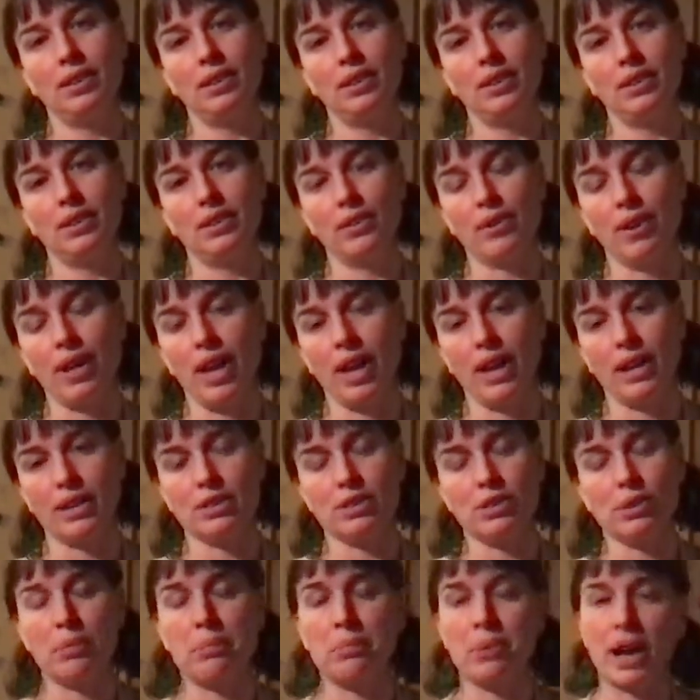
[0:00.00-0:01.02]
Okay,
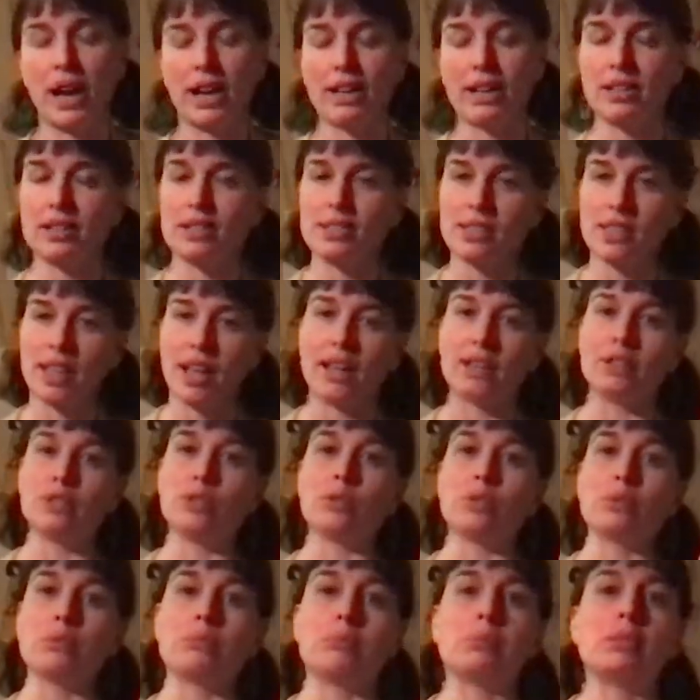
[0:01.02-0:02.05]
so practice that
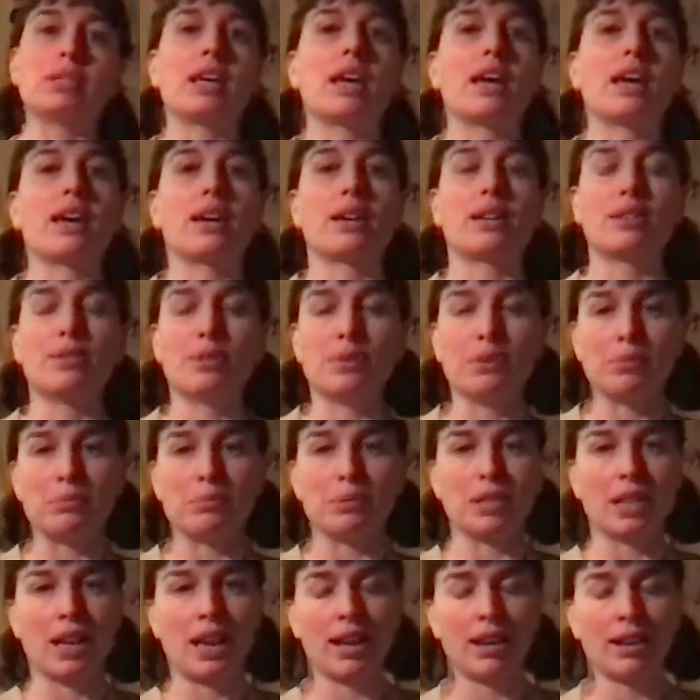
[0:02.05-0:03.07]
doom, tech, doom,
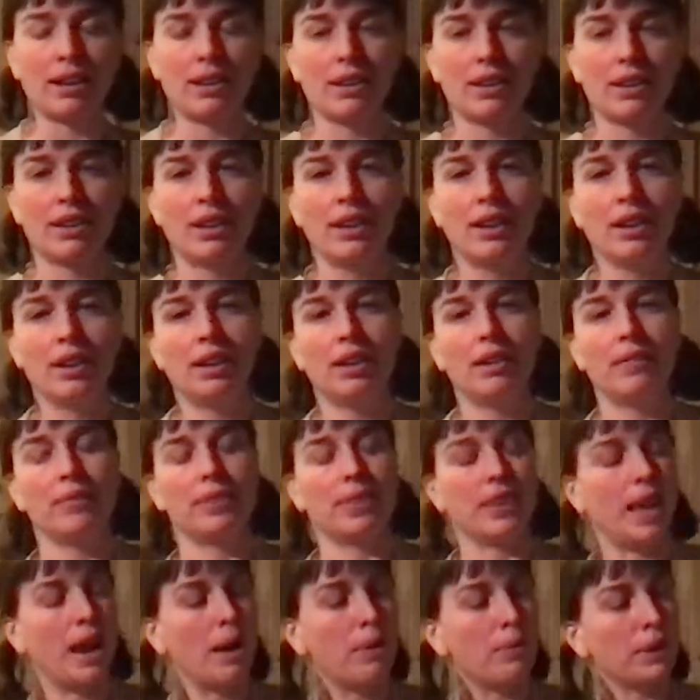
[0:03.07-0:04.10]
tech.
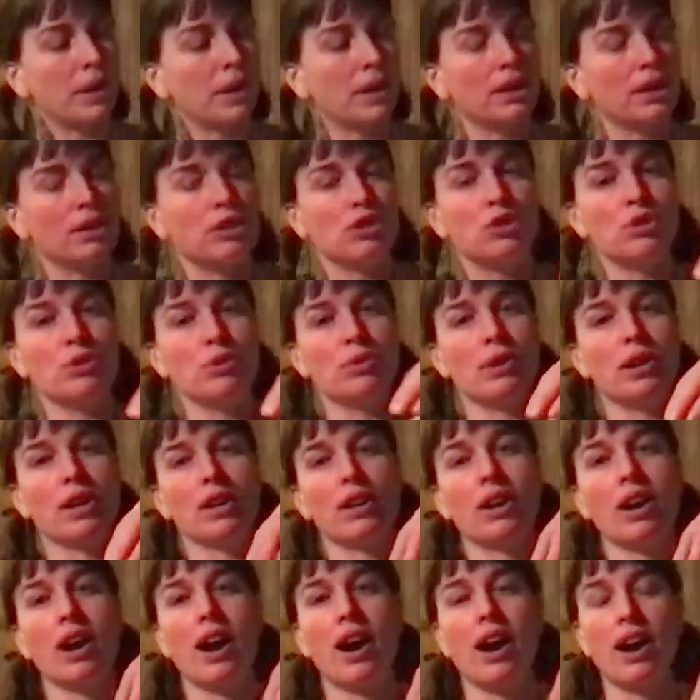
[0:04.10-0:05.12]
Now we're going to do our
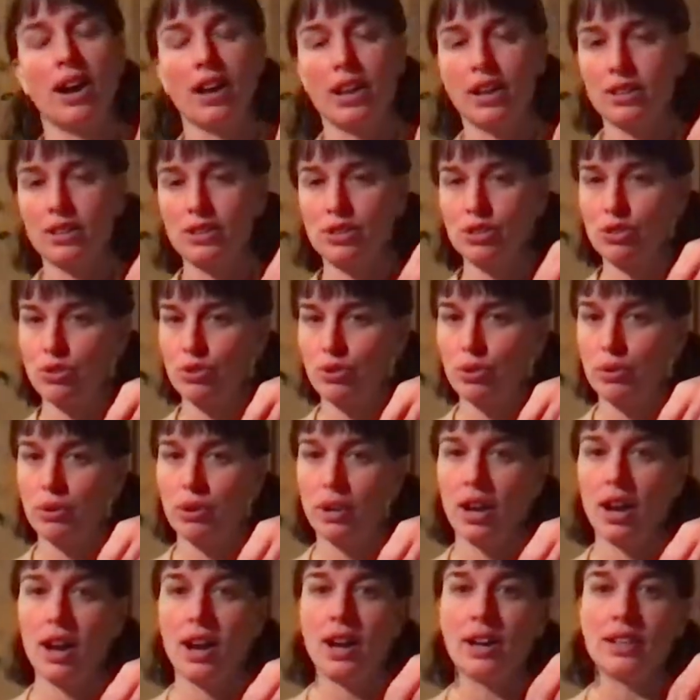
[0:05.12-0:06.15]
ka stroke.
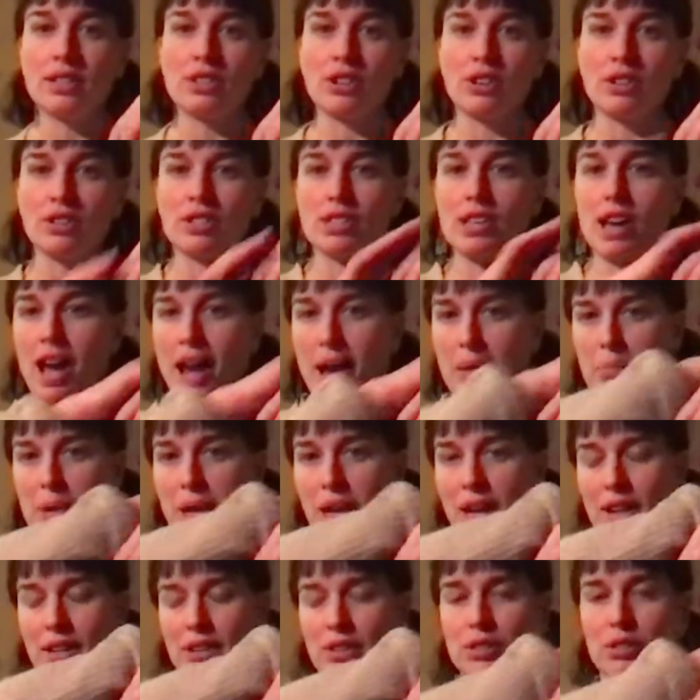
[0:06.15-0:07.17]
Ka is our top
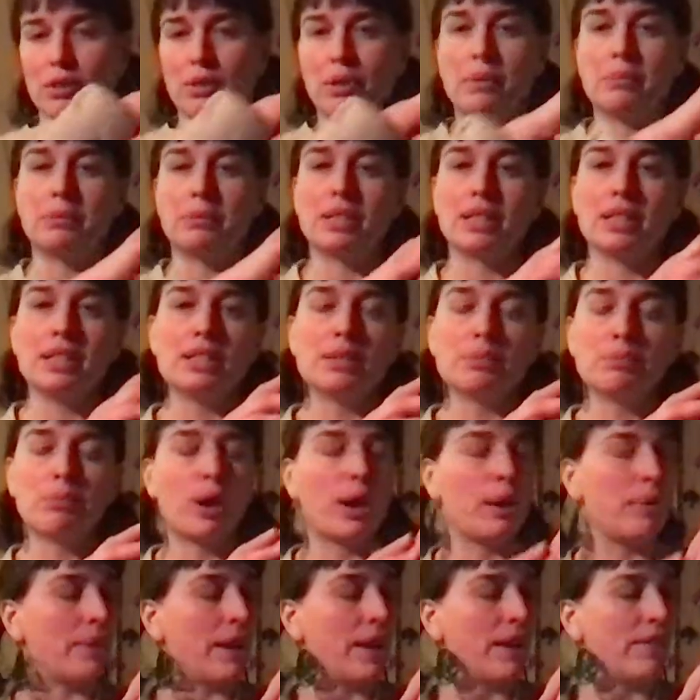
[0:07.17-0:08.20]
hand. So up to this
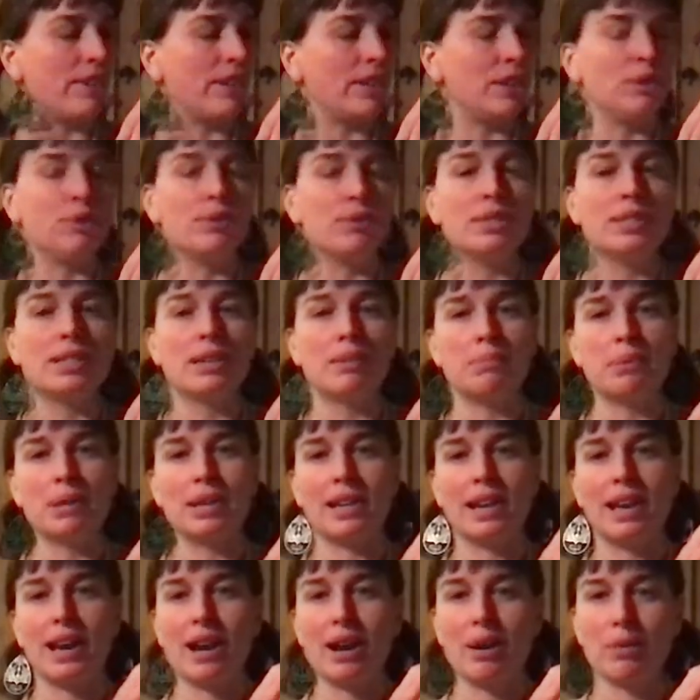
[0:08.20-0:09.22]
point we haven't used it, but
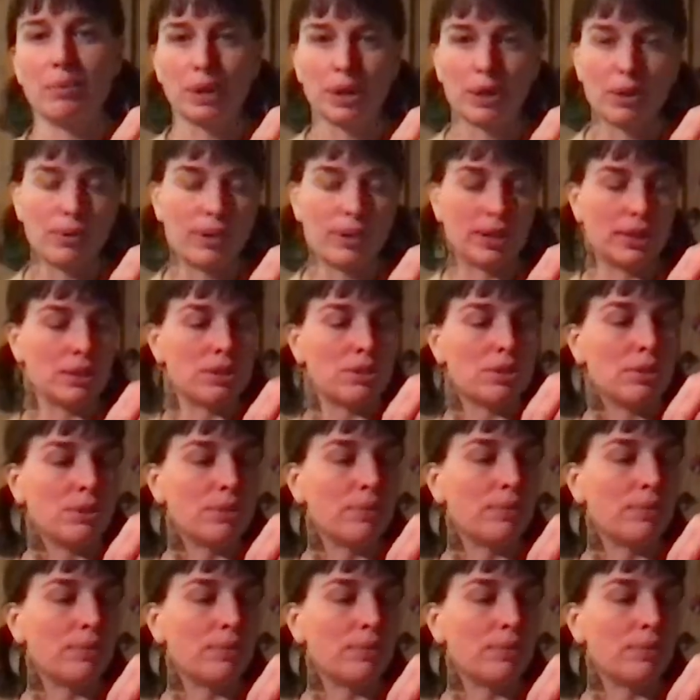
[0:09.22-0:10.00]
now we're going to.